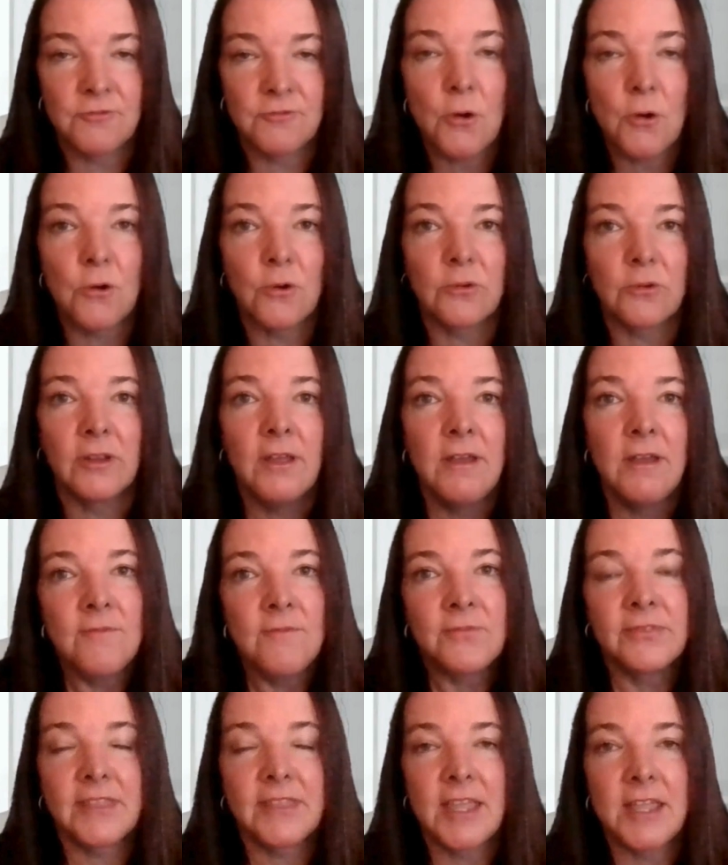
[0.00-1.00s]
phone,
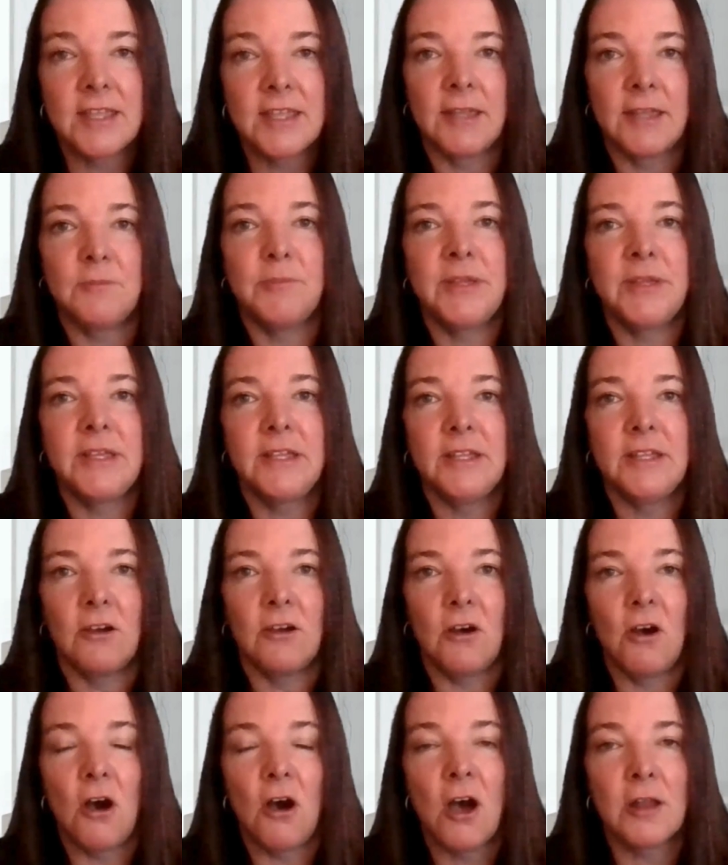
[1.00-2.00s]
they can be
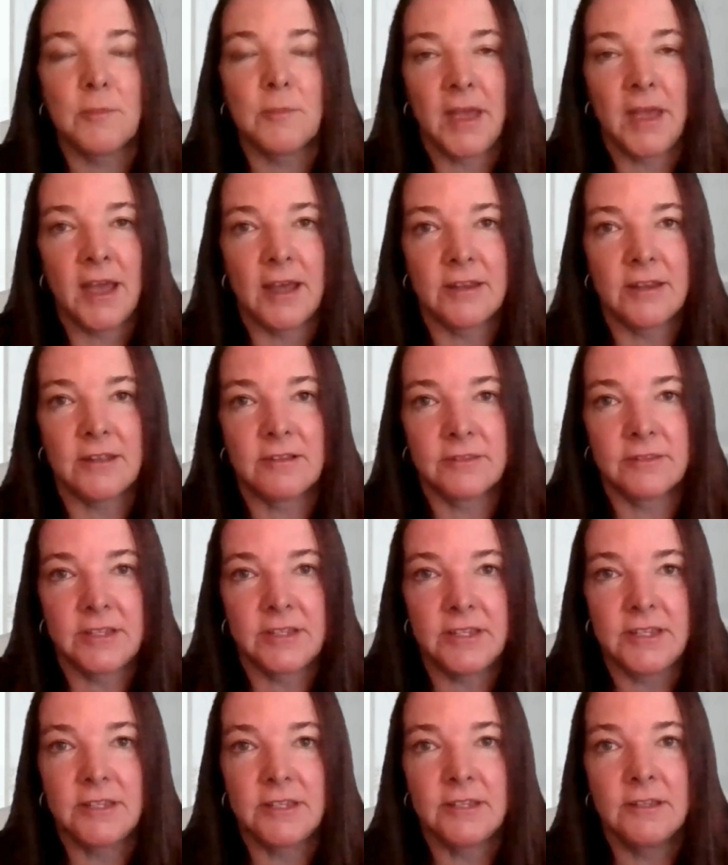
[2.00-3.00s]

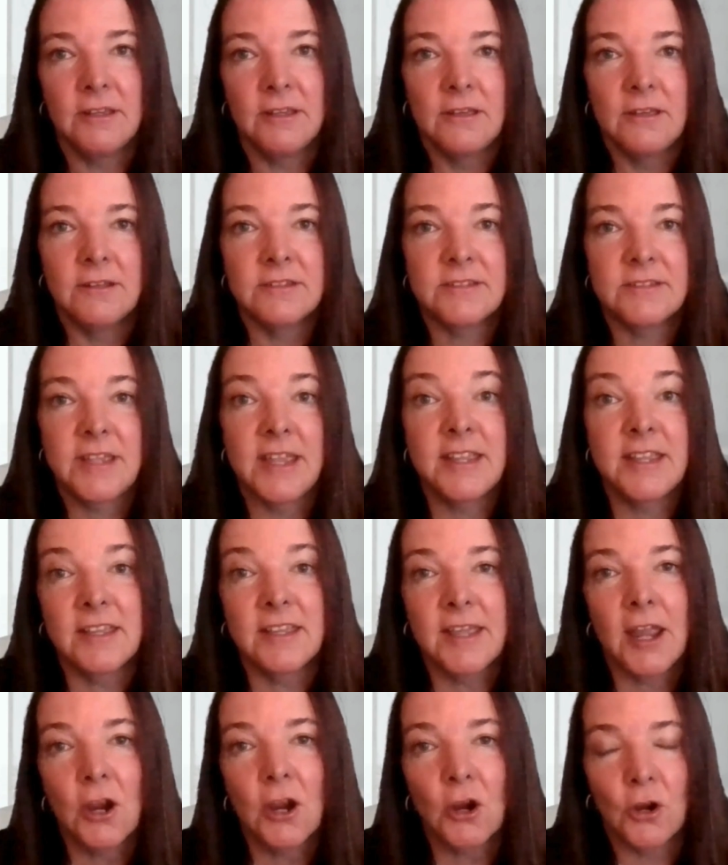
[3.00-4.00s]
automatically
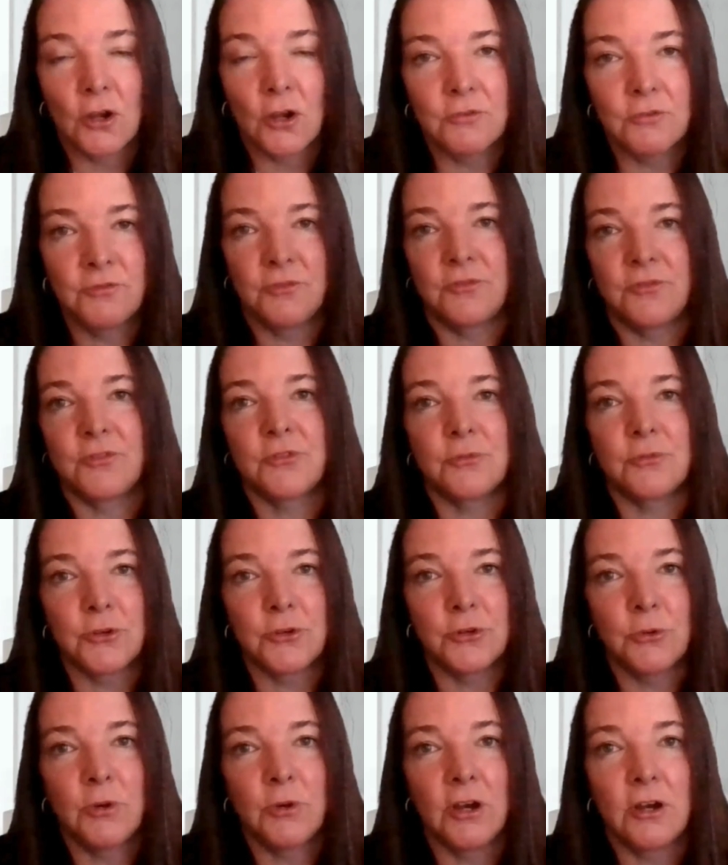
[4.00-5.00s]
taken care of
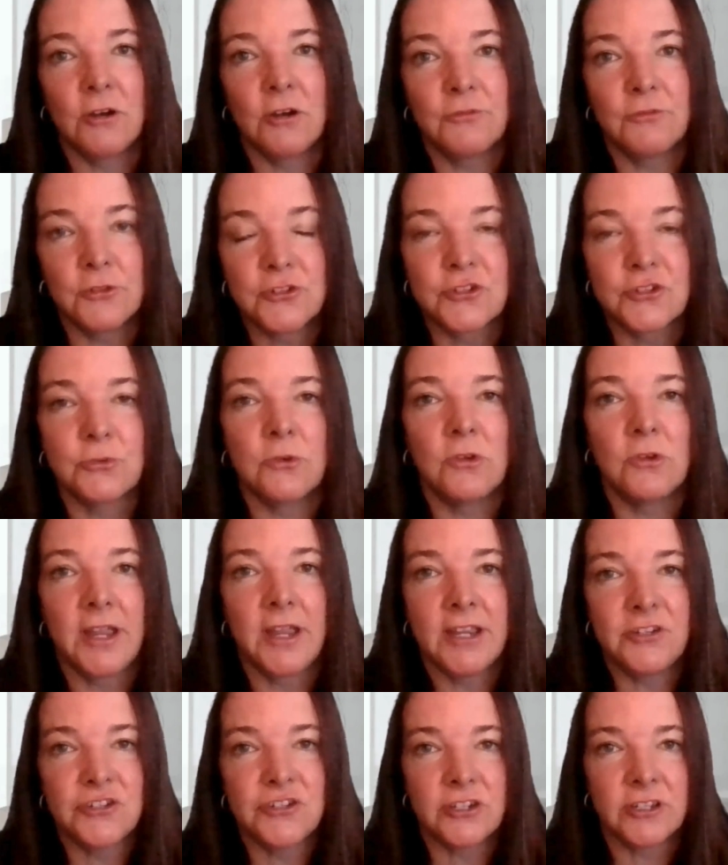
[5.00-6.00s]
through a virtual
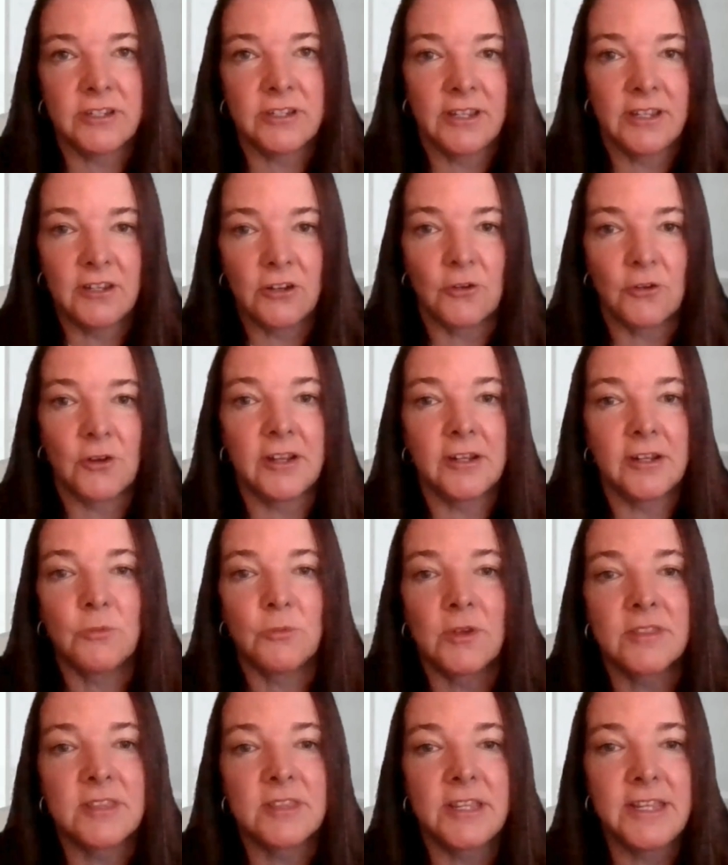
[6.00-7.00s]
agent
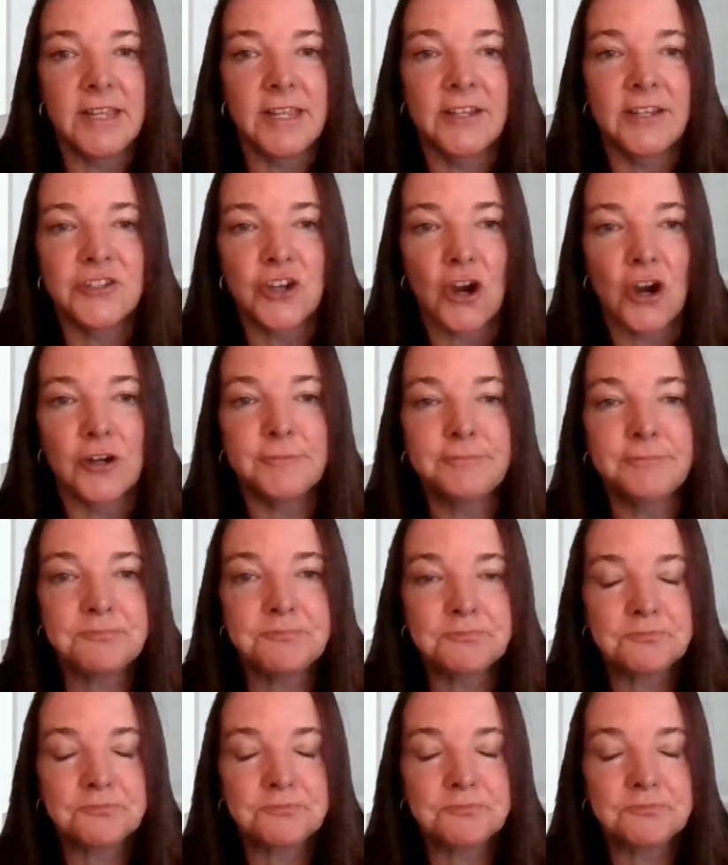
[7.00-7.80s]
integrated with the EHR.